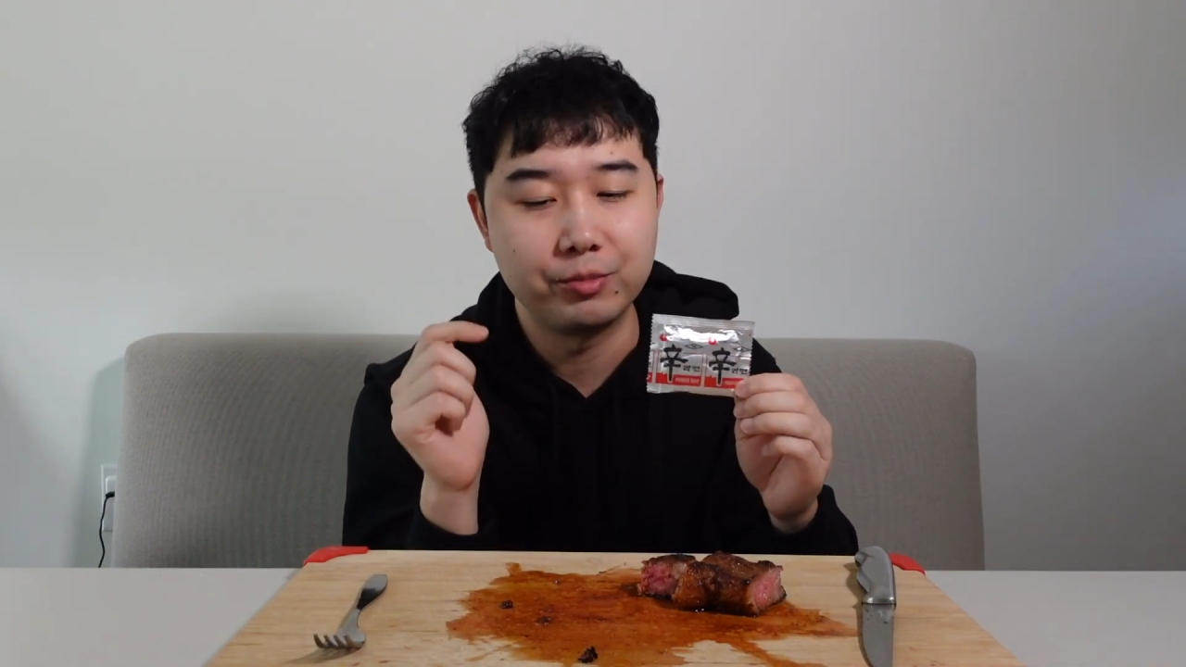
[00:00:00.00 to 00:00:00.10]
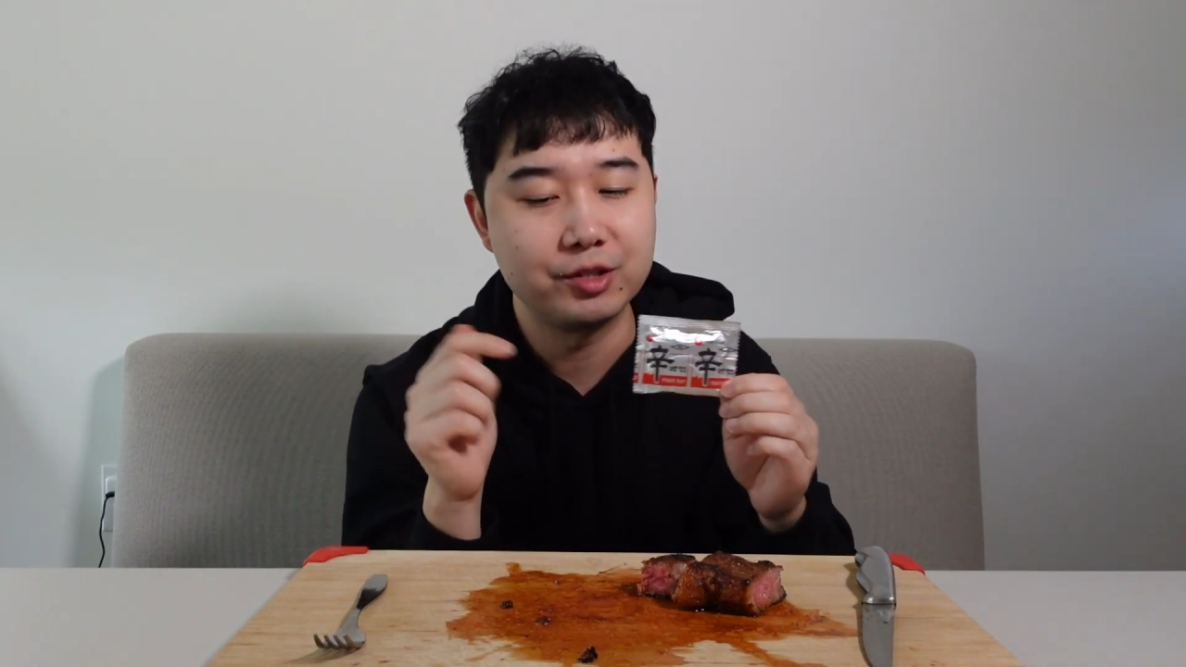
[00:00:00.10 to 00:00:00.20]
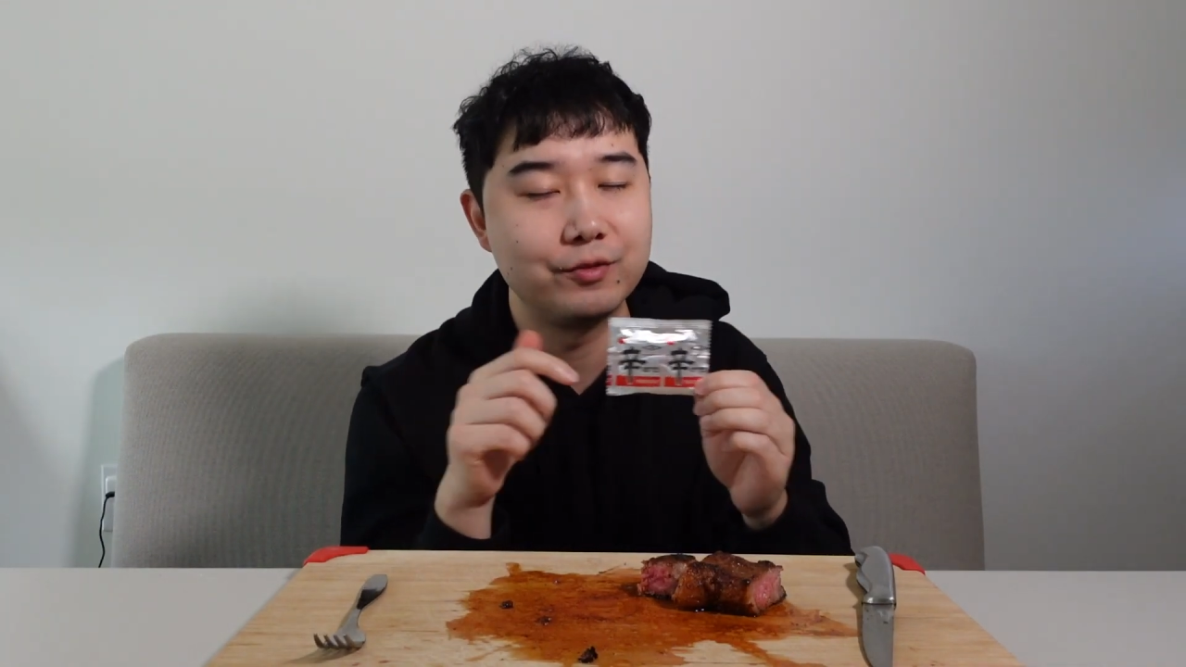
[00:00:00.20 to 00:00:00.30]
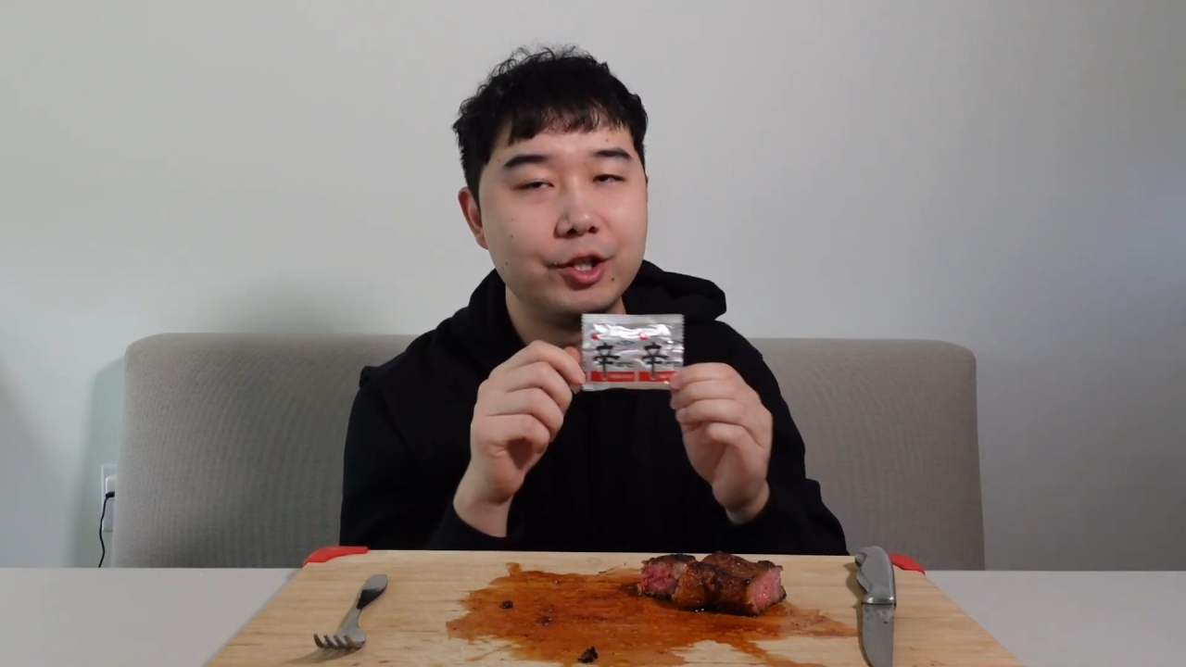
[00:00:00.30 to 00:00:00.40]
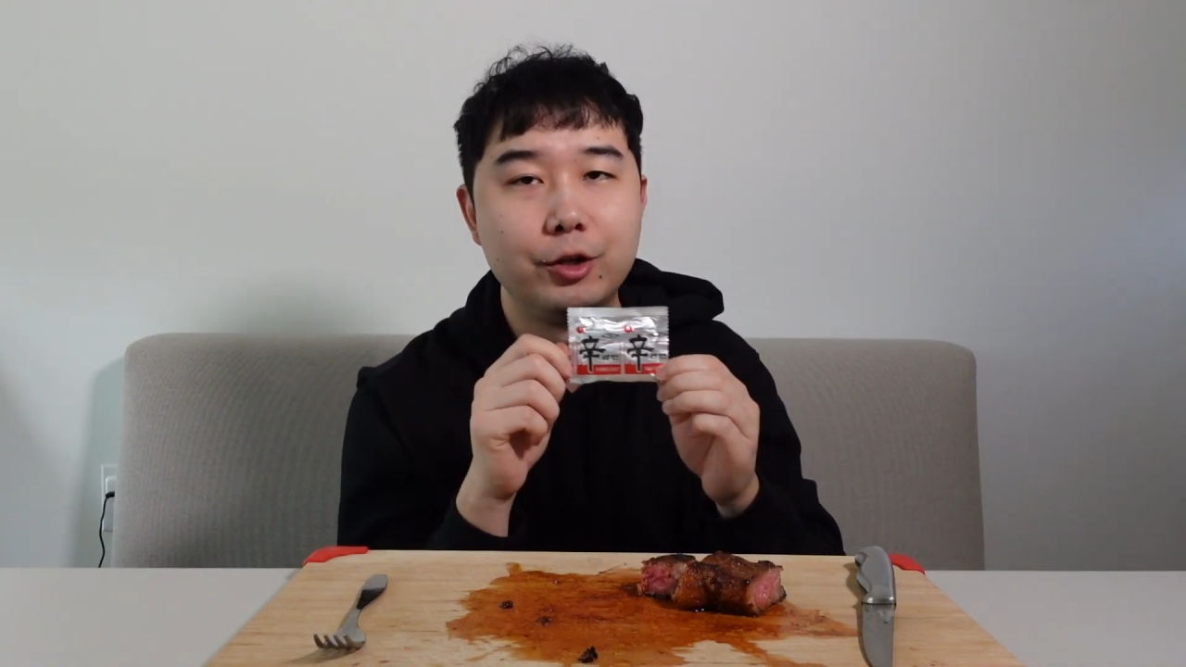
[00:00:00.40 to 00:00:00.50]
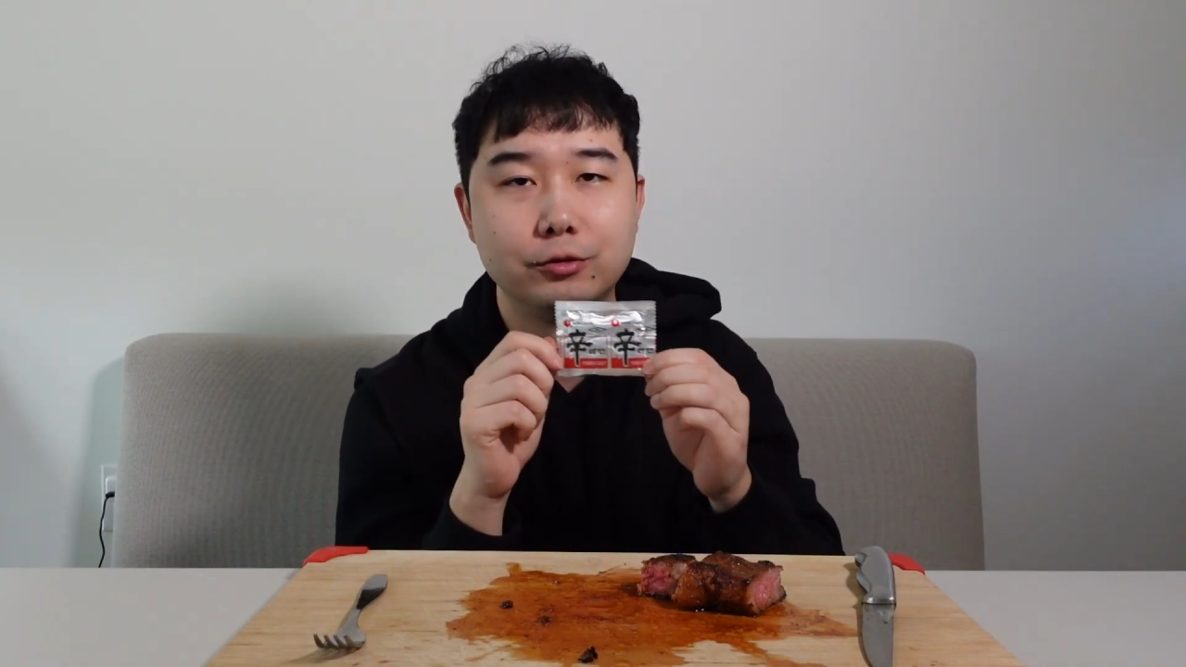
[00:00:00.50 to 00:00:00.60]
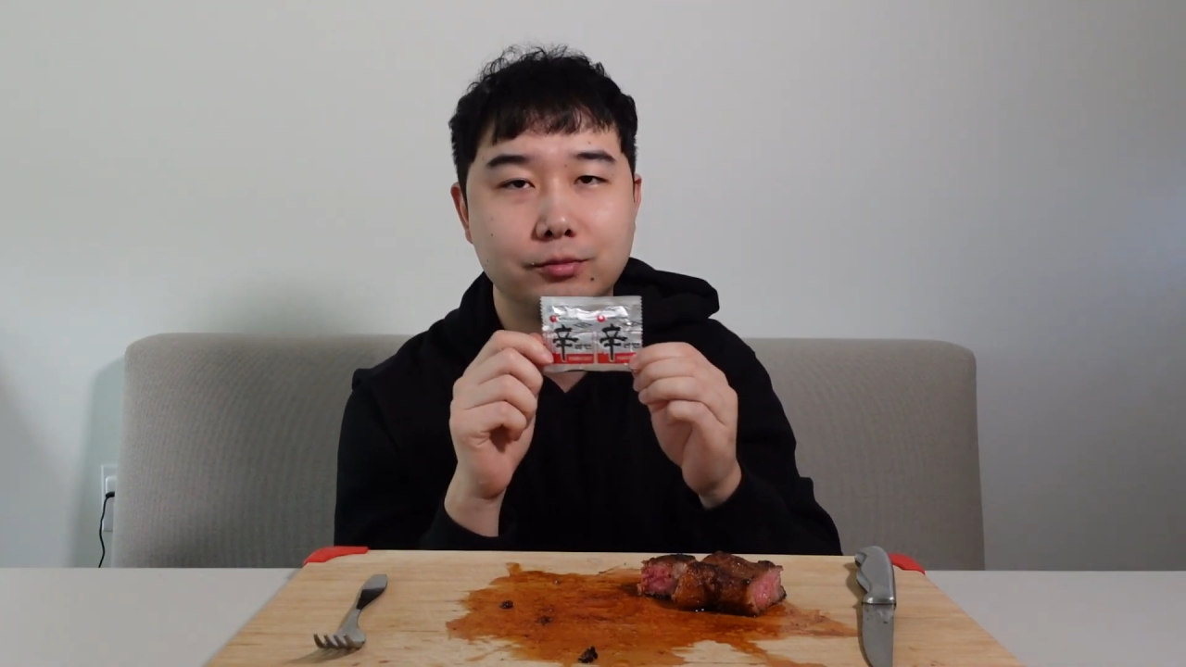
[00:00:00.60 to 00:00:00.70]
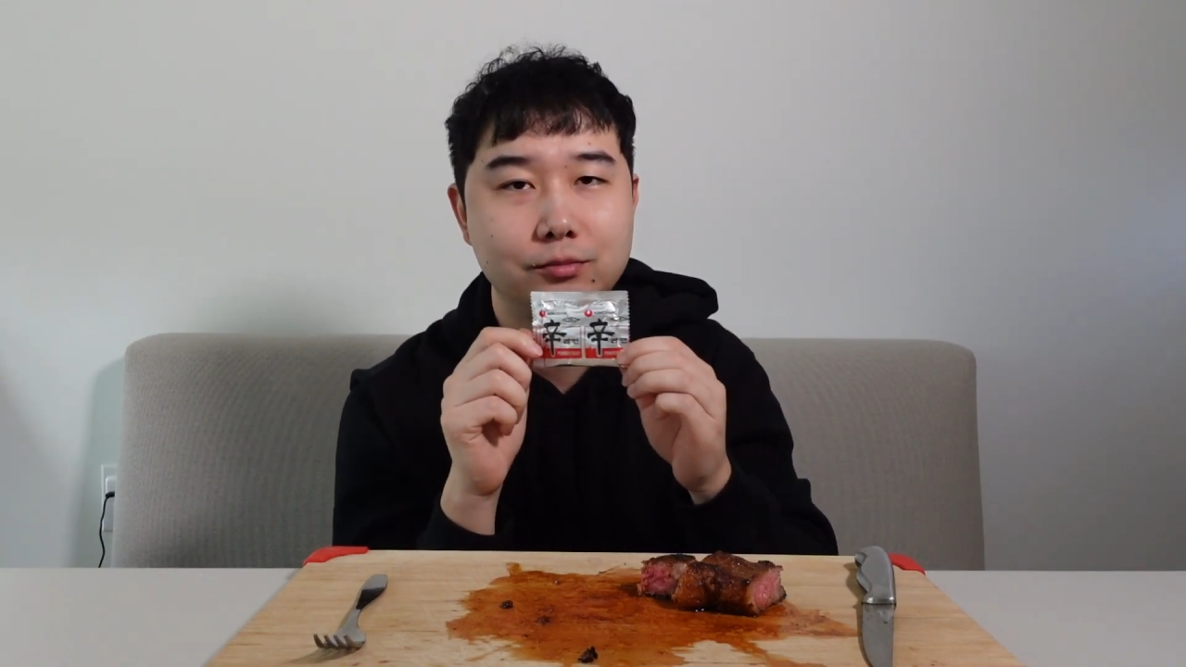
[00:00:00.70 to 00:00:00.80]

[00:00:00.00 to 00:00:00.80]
this video